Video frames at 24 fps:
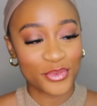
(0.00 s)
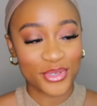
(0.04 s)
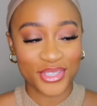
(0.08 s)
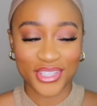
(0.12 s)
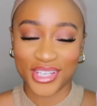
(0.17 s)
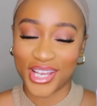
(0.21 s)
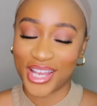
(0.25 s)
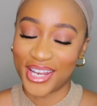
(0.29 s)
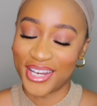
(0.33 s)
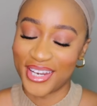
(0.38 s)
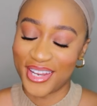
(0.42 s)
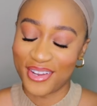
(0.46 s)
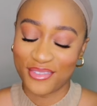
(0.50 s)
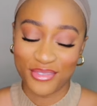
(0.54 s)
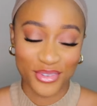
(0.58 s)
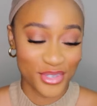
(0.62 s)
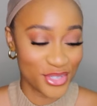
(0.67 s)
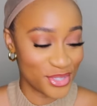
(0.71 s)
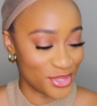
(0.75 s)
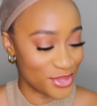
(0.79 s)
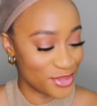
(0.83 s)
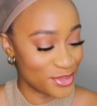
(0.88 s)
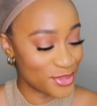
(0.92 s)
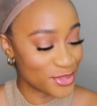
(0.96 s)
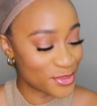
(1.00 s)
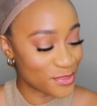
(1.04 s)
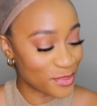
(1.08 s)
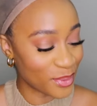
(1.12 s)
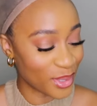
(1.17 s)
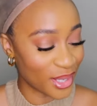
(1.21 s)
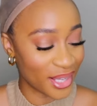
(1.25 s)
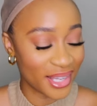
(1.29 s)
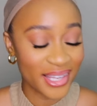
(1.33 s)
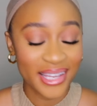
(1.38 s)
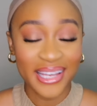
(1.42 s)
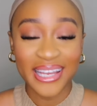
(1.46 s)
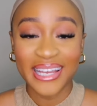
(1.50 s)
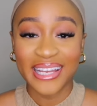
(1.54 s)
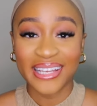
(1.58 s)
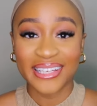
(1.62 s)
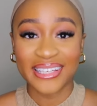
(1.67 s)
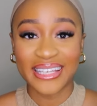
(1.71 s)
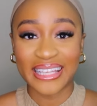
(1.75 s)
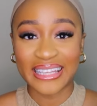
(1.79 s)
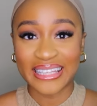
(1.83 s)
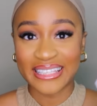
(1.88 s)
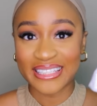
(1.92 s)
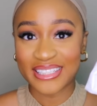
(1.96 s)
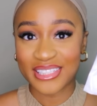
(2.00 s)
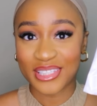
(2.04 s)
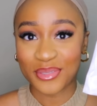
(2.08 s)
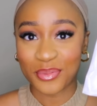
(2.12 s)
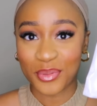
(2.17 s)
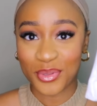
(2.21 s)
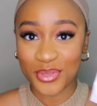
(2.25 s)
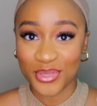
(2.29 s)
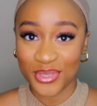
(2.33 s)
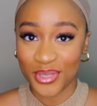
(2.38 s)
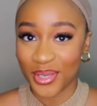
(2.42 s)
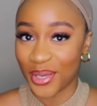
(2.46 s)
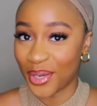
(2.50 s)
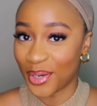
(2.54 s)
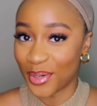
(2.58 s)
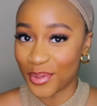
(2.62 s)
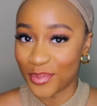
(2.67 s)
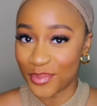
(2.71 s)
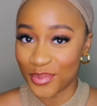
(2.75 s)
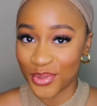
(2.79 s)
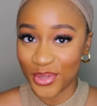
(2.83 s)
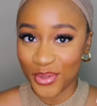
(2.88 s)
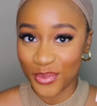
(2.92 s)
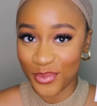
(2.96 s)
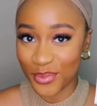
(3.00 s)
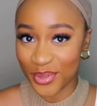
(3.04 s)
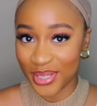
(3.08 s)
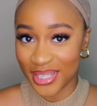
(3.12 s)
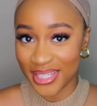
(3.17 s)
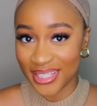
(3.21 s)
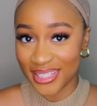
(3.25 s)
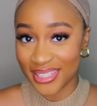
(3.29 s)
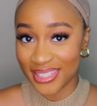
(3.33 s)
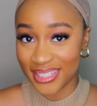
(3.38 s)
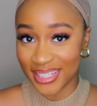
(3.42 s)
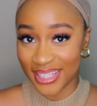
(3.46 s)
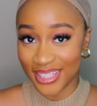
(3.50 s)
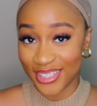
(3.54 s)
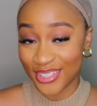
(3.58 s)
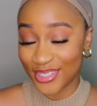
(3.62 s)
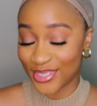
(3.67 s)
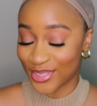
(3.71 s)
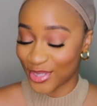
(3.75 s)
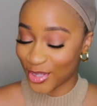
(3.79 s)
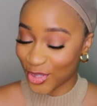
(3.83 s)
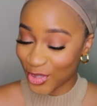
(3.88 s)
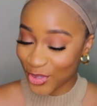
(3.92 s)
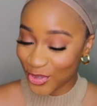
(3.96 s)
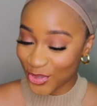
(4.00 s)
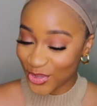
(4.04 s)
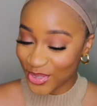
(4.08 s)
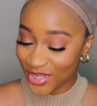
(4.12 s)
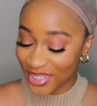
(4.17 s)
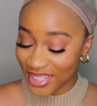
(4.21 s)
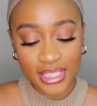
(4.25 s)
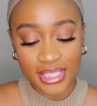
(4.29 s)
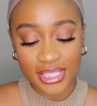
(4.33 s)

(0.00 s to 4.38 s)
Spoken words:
which I never use, but yeah, this is supposed to help your wig stay secure.